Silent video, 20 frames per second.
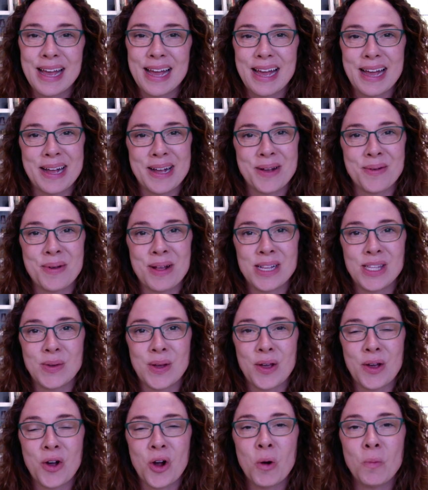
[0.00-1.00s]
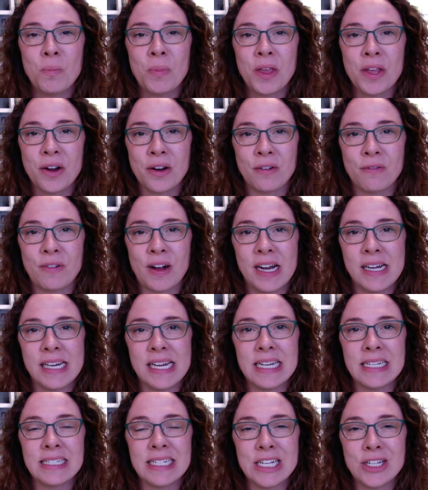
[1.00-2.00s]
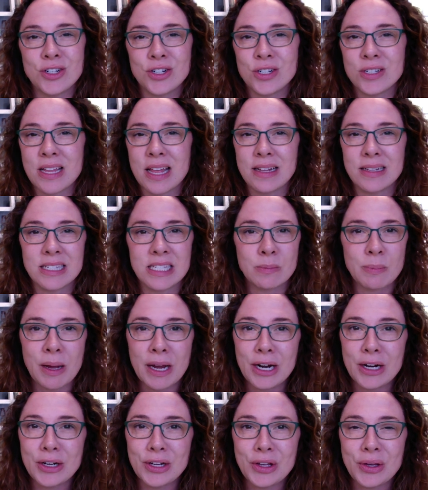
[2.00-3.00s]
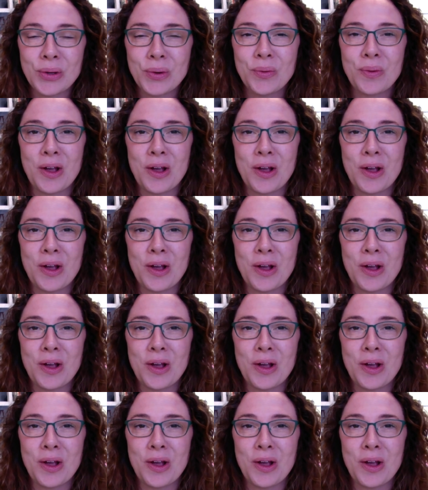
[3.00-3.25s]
And so I hope that you're finding teachers that inspire you.